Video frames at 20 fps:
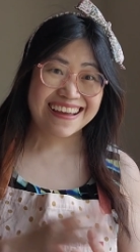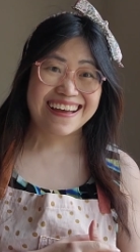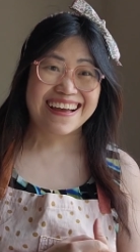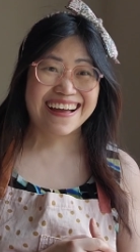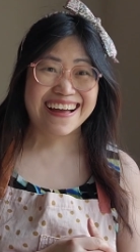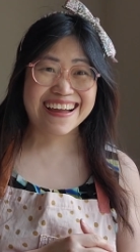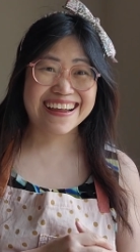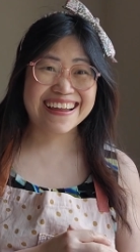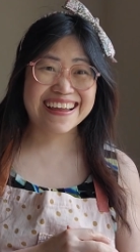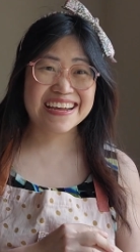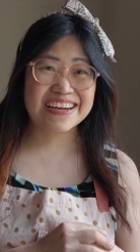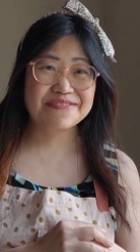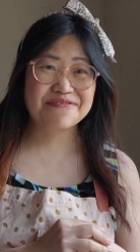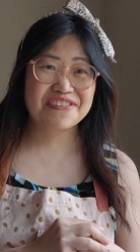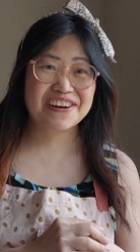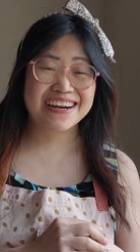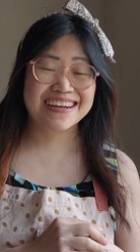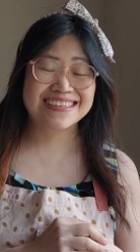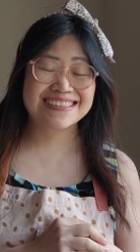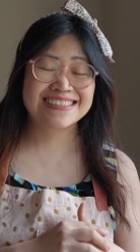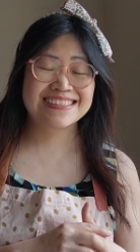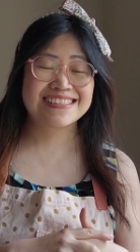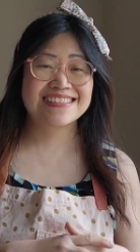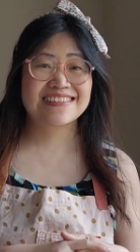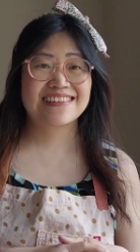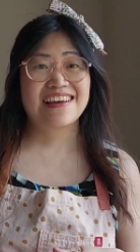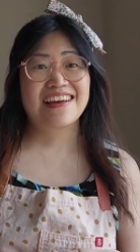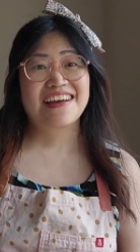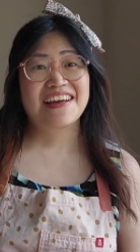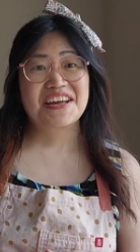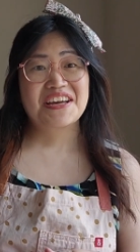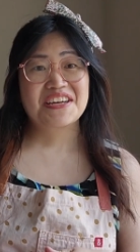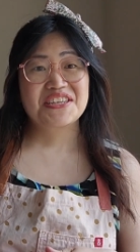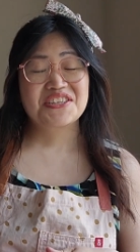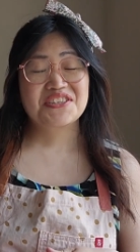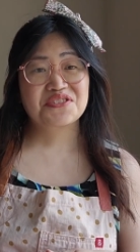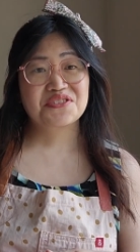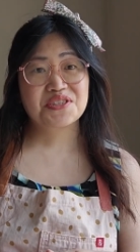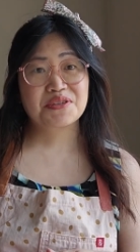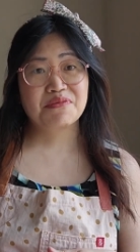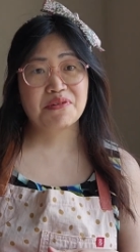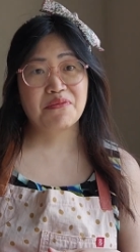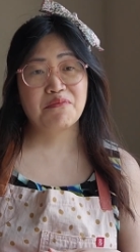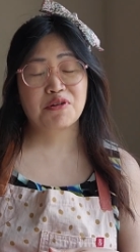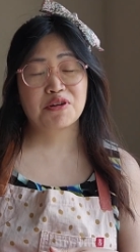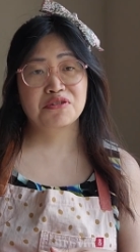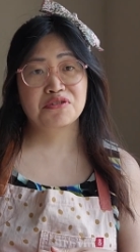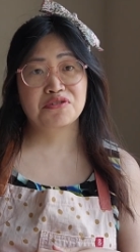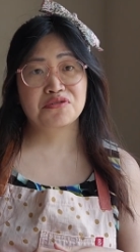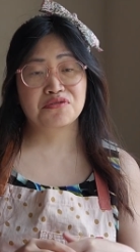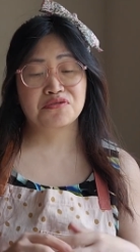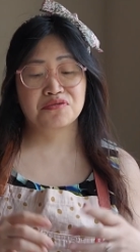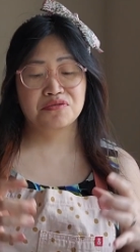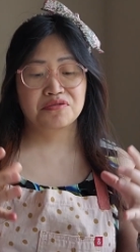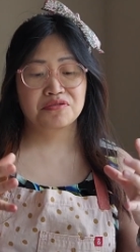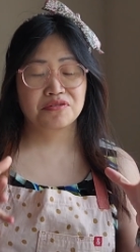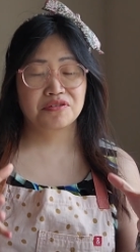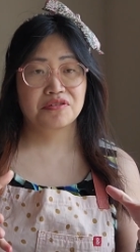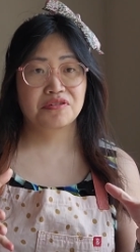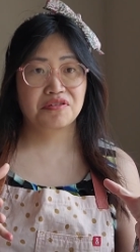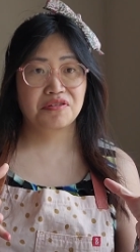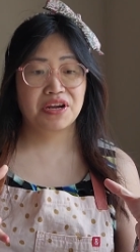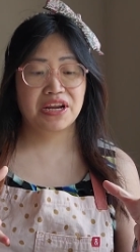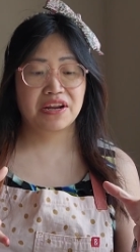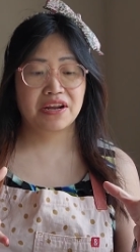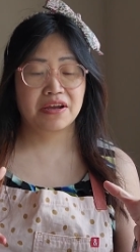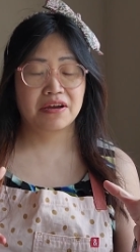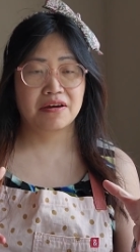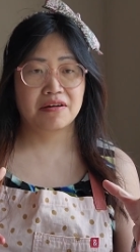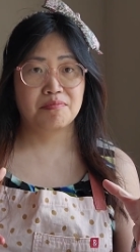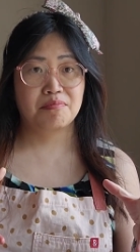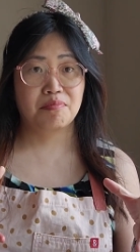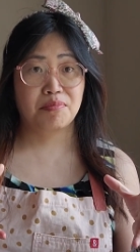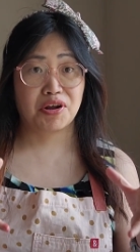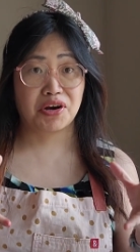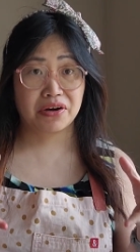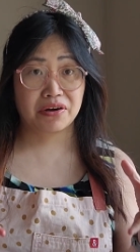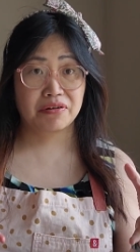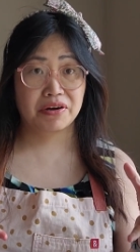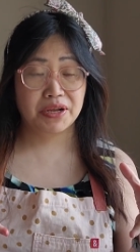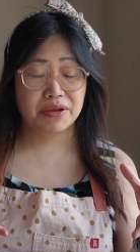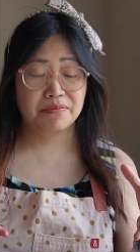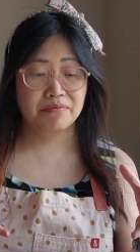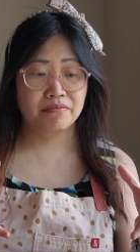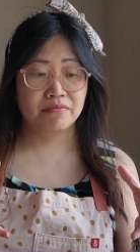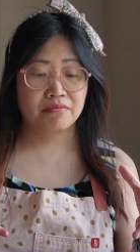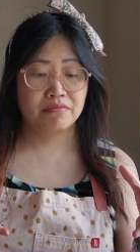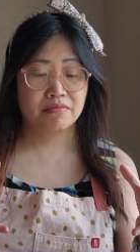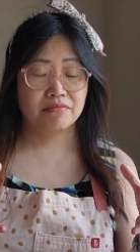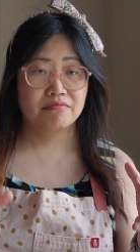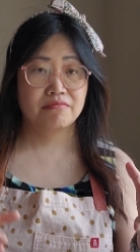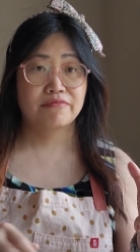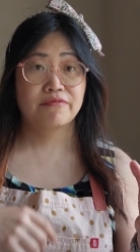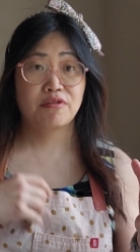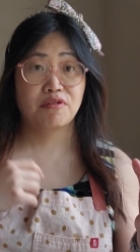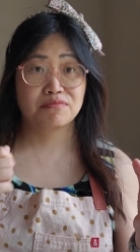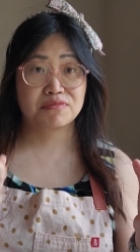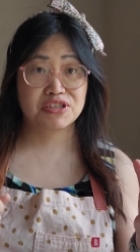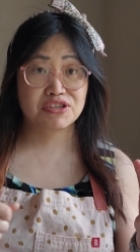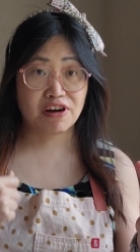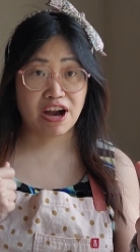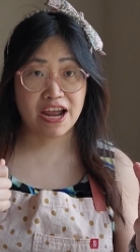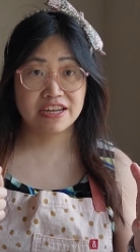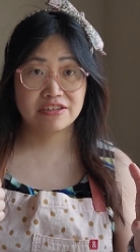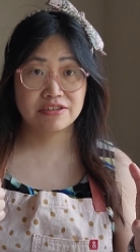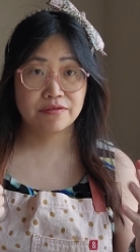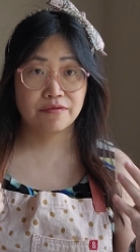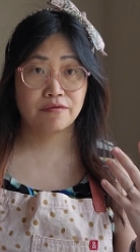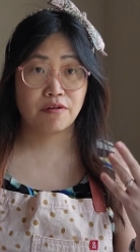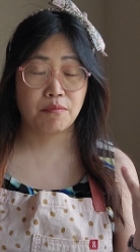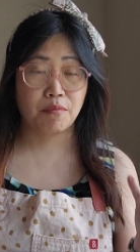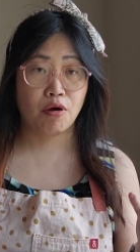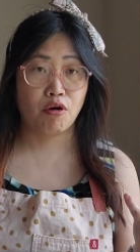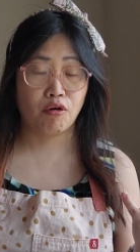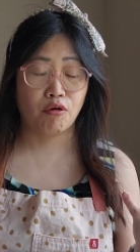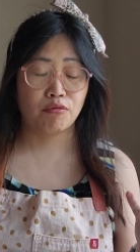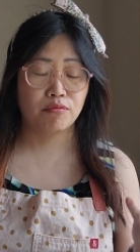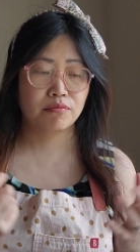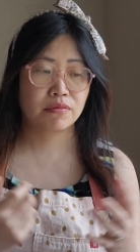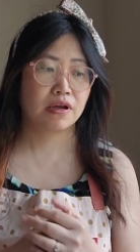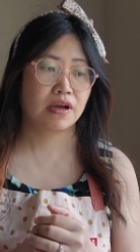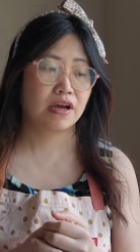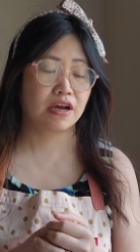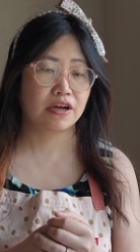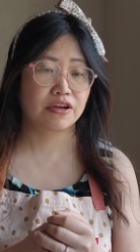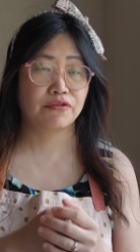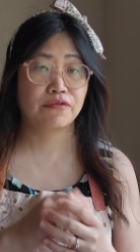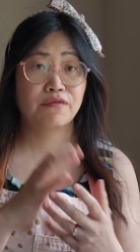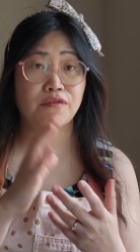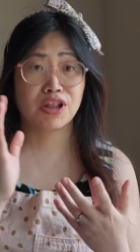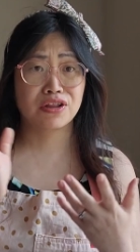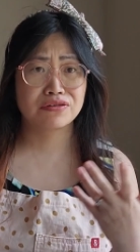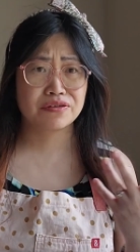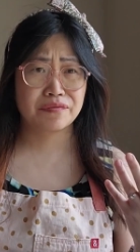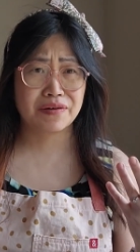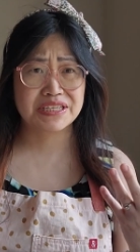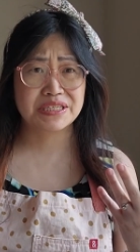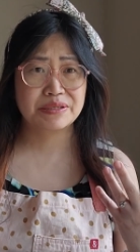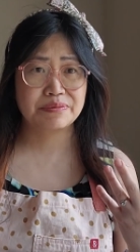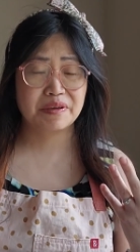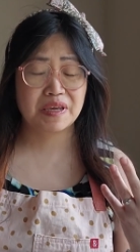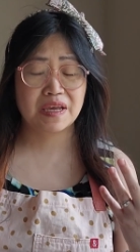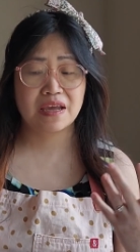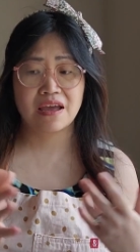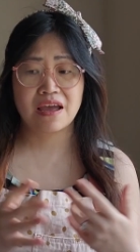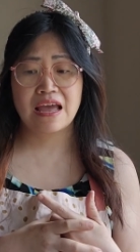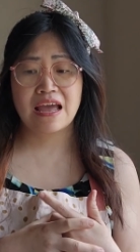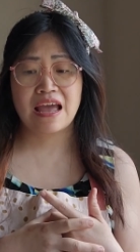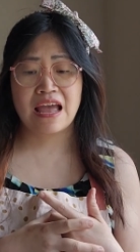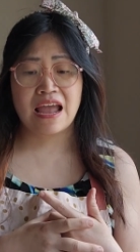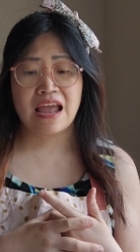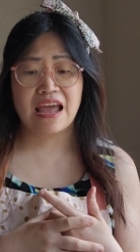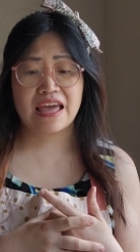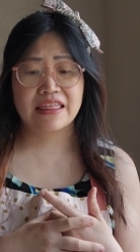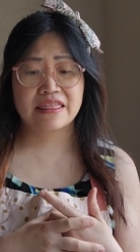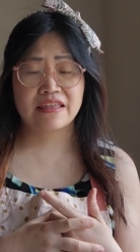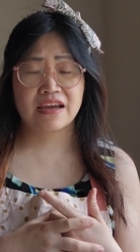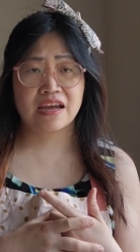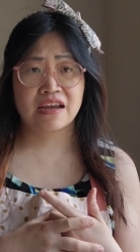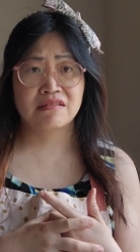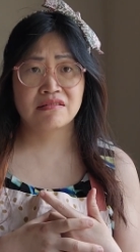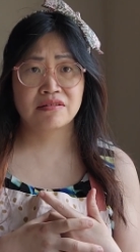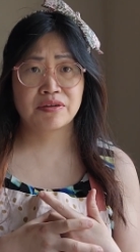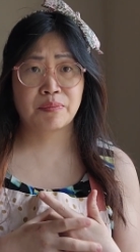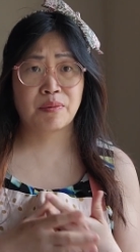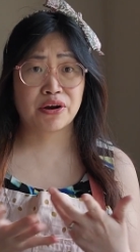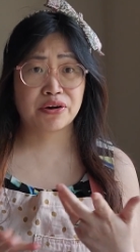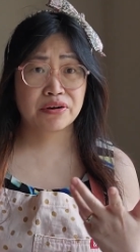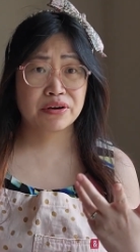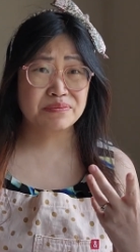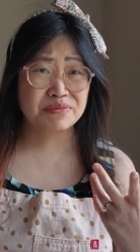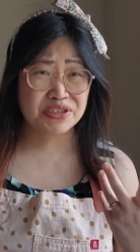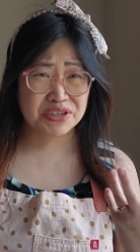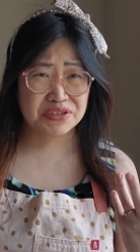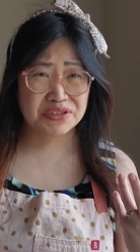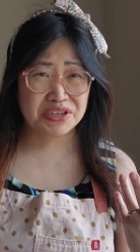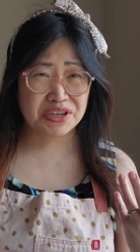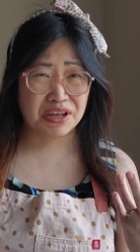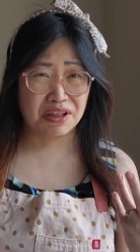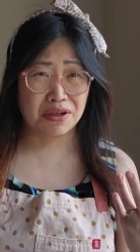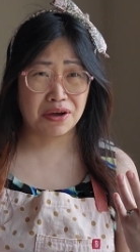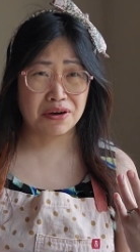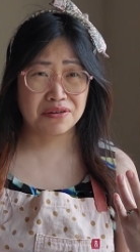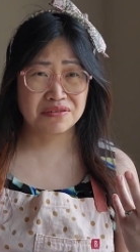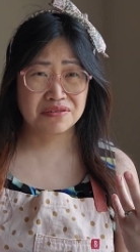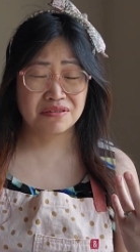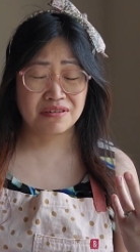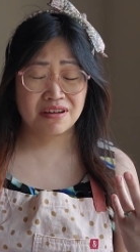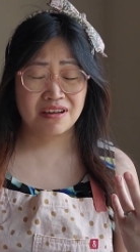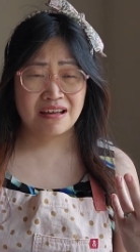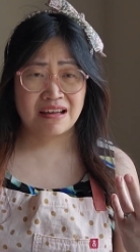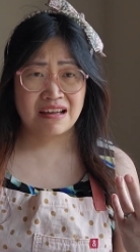Hi cake friends! You know, sometimes when you creating a buttercream from scratch from home, you follow the recipe and then the buttercream turns yellow